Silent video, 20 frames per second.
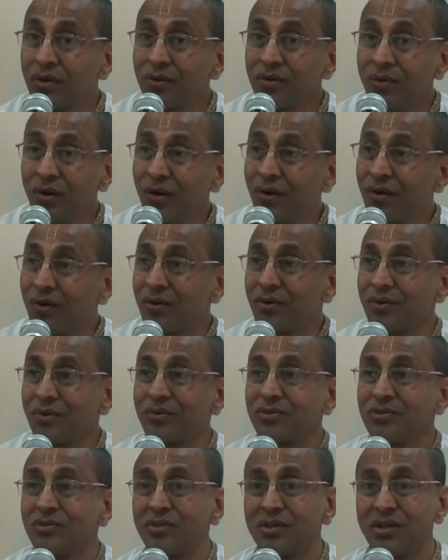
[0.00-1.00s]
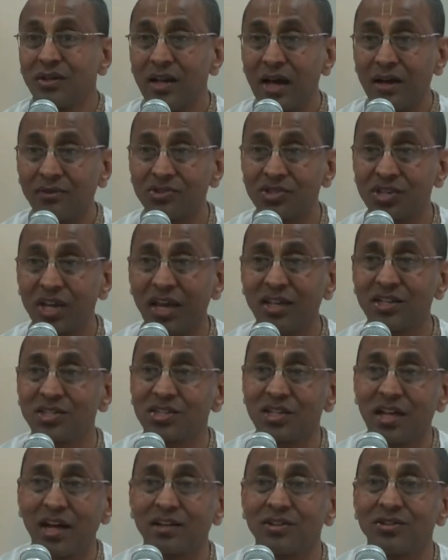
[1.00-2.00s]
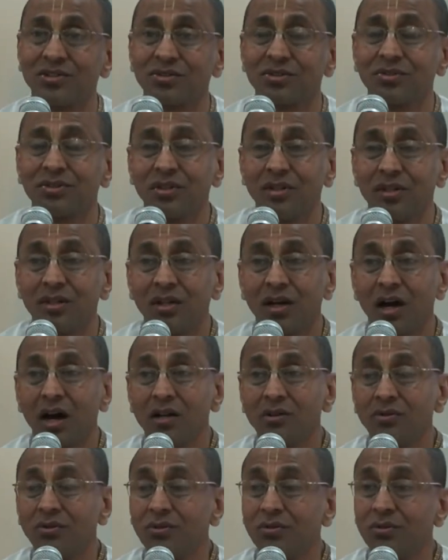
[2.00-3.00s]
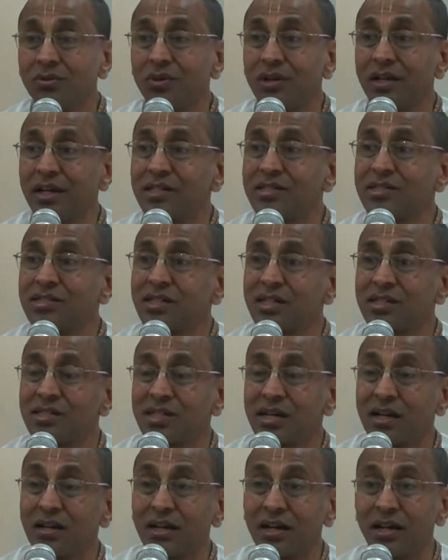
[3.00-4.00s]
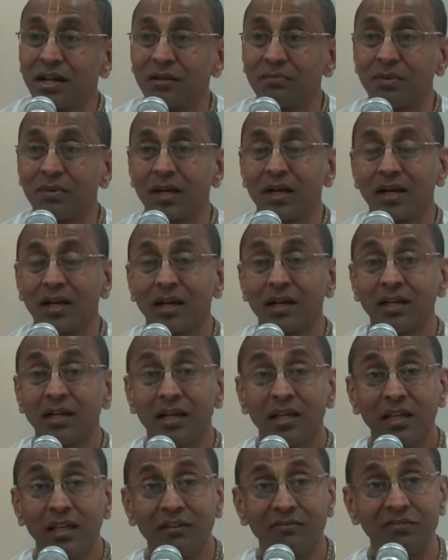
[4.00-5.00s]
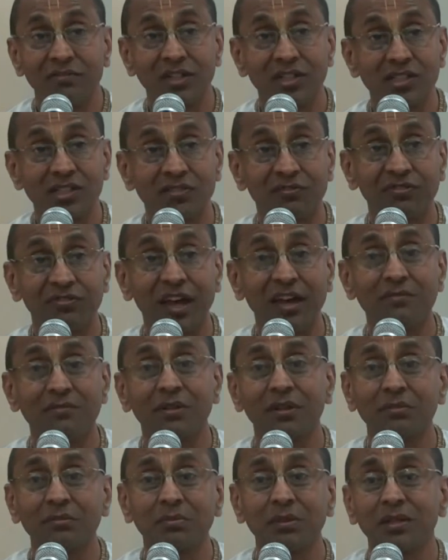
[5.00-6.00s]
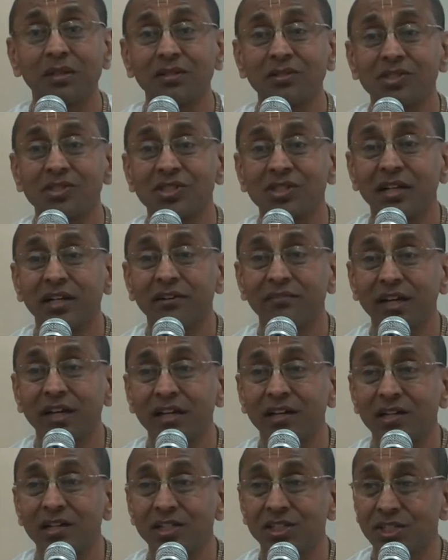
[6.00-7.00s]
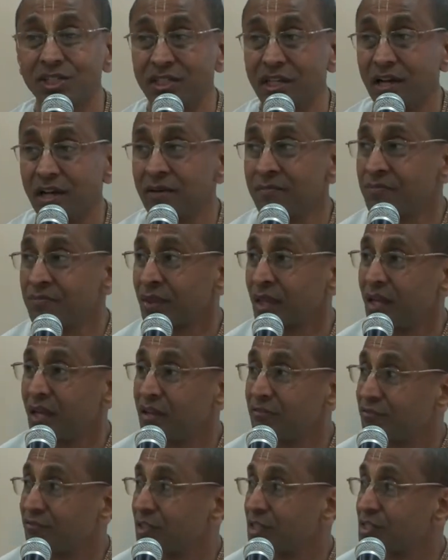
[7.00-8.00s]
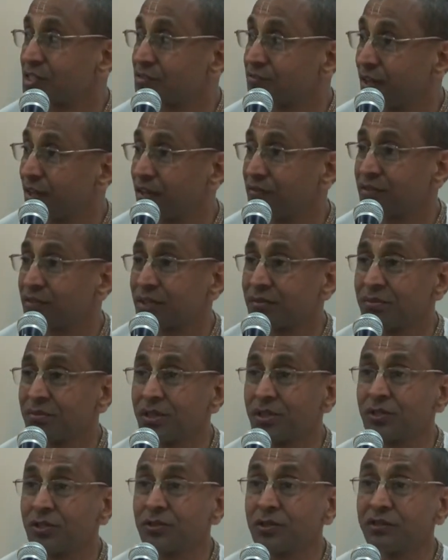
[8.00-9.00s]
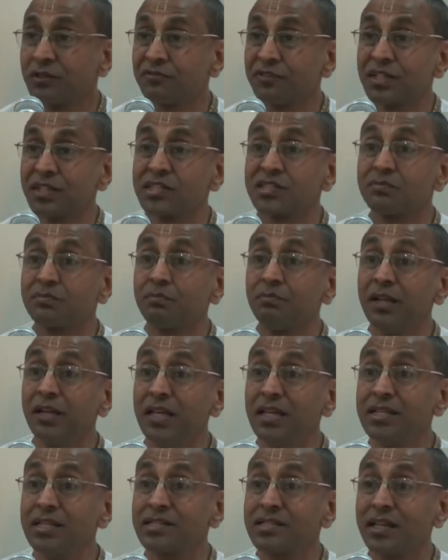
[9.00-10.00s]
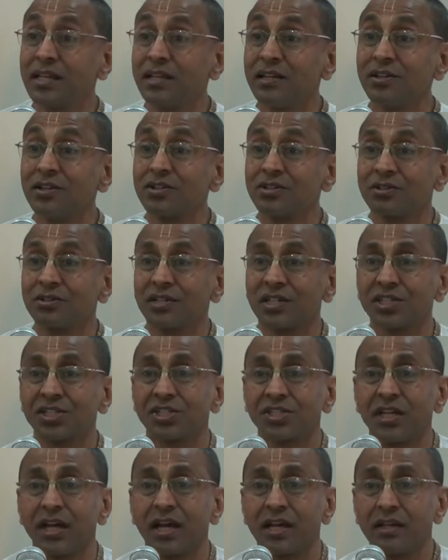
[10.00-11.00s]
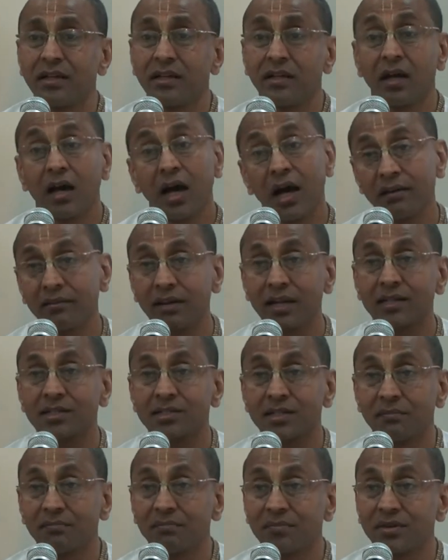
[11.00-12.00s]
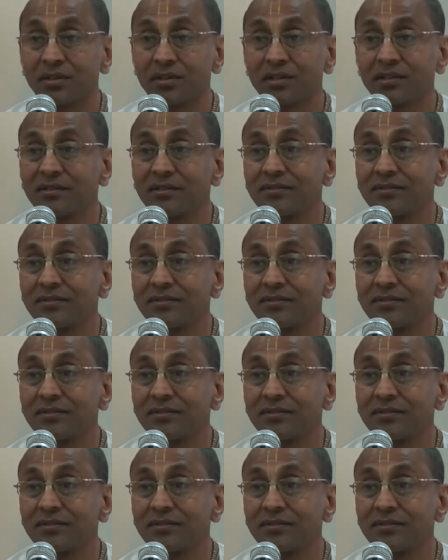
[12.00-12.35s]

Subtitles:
No, now change that to anukulyasya sankalpaha. If it is favorable to serve Krishna, if it is pleasing to Krishna, I accept.